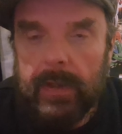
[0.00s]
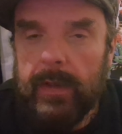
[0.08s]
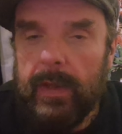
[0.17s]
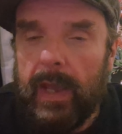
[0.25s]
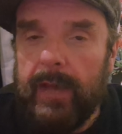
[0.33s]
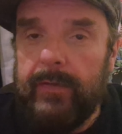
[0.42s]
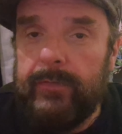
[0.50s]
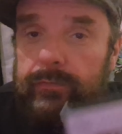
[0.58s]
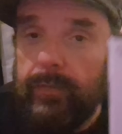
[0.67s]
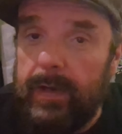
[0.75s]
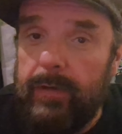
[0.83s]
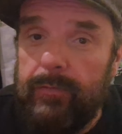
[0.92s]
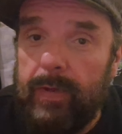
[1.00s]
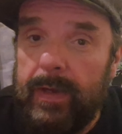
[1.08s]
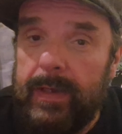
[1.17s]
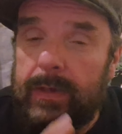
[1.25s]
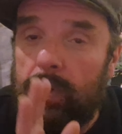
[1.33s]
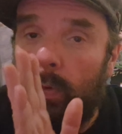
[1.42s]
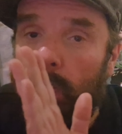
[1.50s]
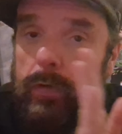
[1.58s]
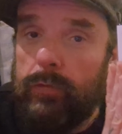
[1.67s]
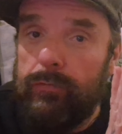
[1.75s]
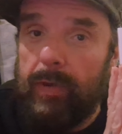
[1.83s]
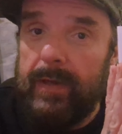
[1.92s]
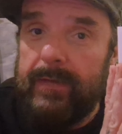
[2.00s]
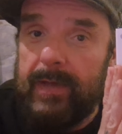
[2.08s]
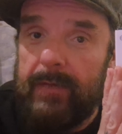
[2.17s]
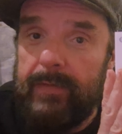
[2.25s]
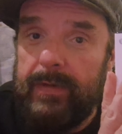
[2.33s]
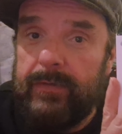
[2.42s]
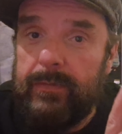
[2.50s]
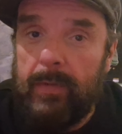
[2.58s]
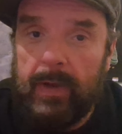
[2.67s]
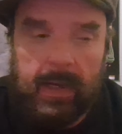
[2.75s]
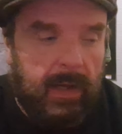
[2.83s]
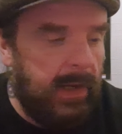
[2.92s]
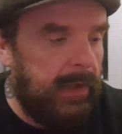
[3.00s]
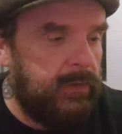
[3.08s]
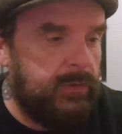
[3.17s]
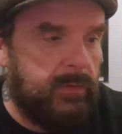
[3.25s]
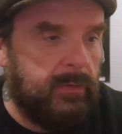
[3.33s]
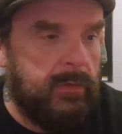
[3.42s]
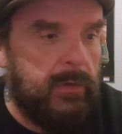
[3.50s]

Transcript: And it's really, really cool. Great to have it into my collection.